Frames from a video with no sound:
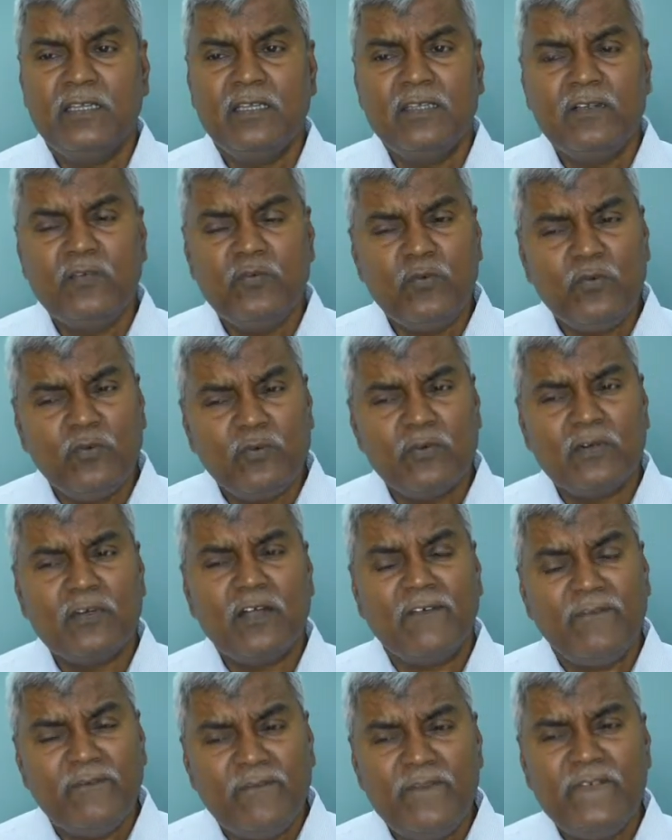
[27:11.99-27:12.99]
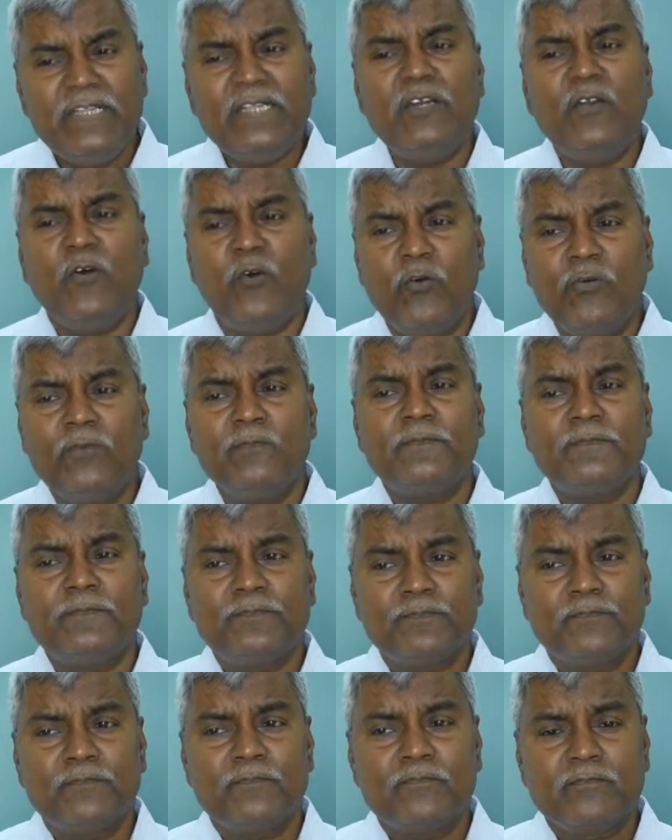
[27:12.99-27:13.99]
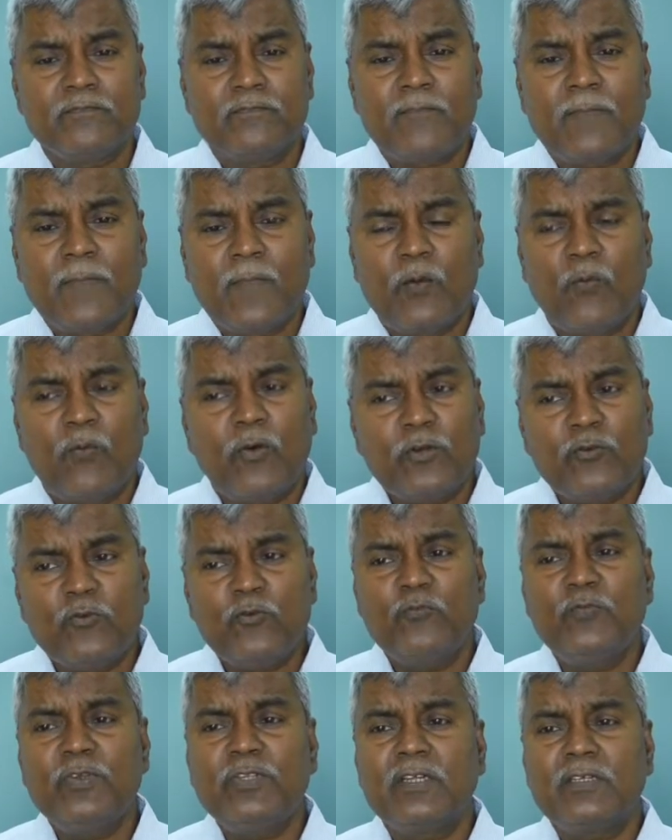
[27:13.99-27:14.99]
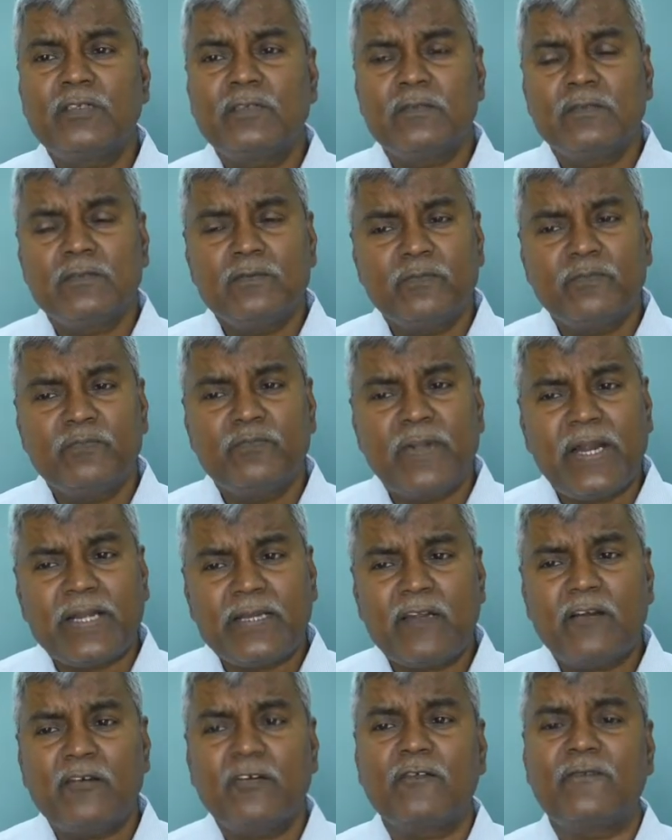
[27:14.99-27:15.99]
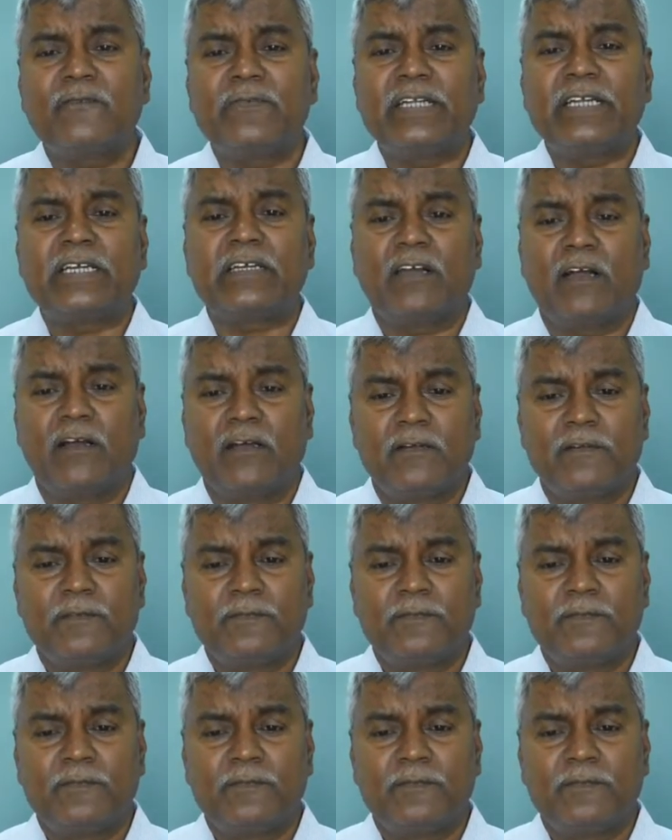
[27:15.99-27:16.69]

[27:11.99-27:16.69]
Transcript: you roughly know what would be the pattern of data.